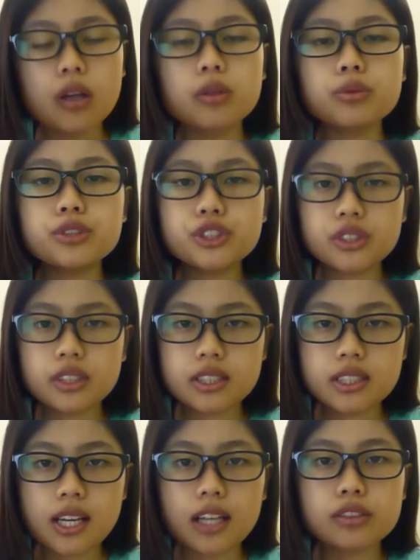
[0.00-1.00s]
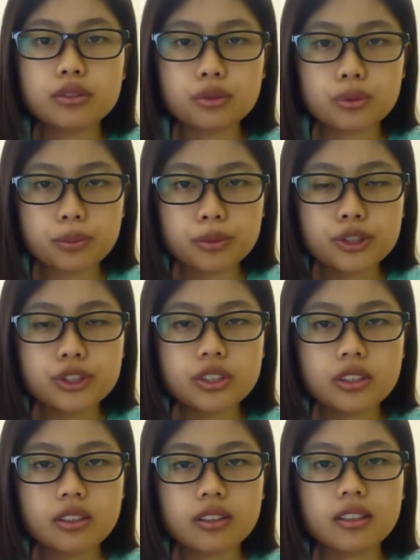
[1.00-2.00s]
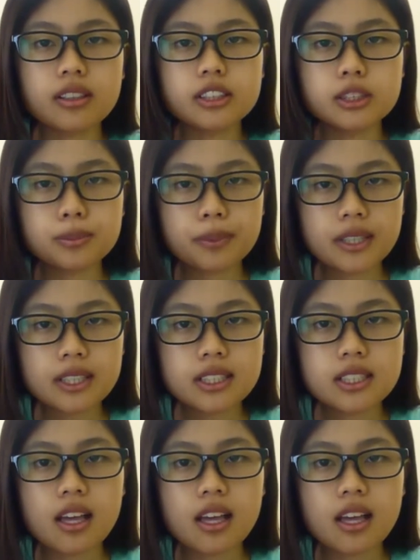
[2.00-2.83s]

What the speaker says: which is designed to bridge the space